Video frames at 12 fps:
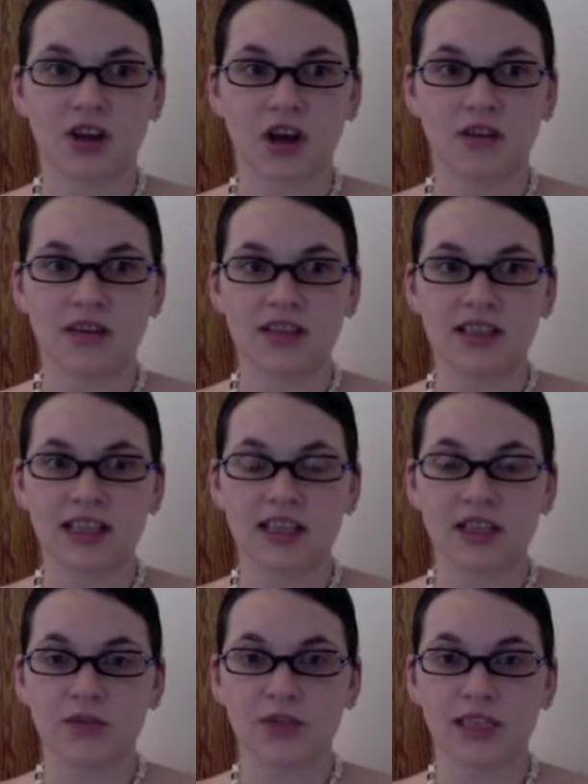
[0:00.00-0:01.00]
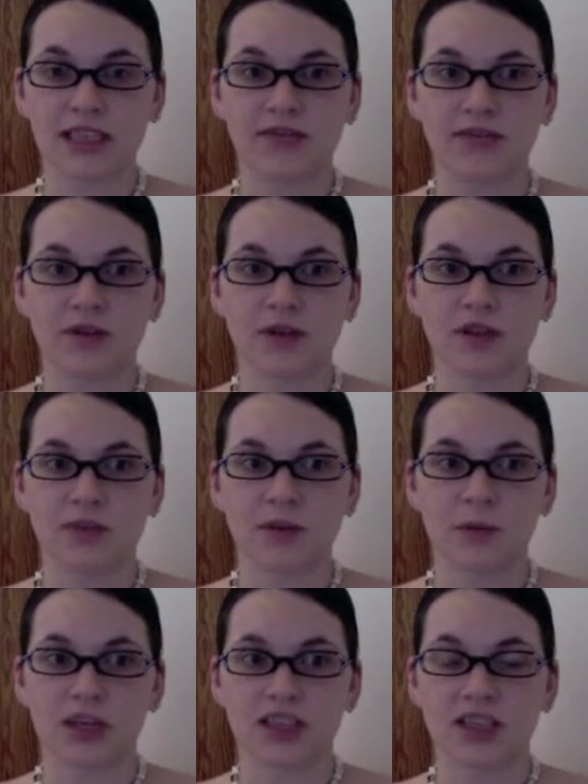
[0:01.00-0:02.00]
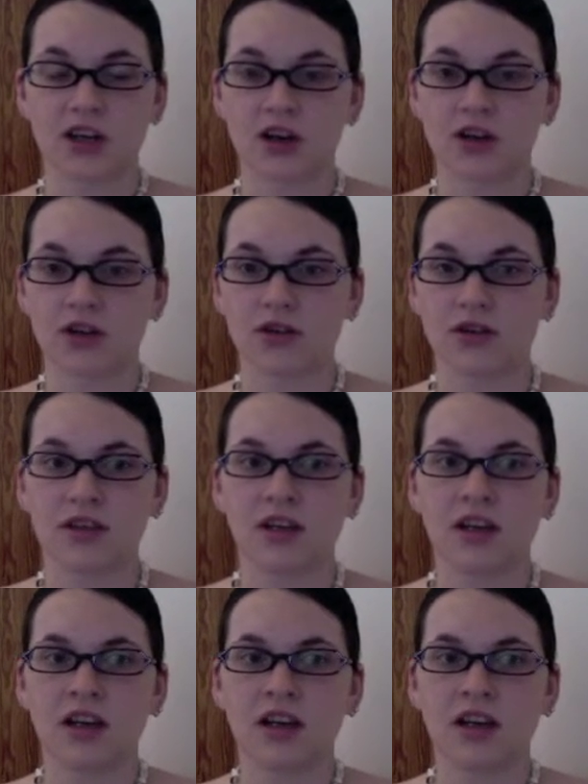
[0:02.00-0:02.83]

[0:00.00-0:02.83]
Obviously, it is really difficult to memorize the articles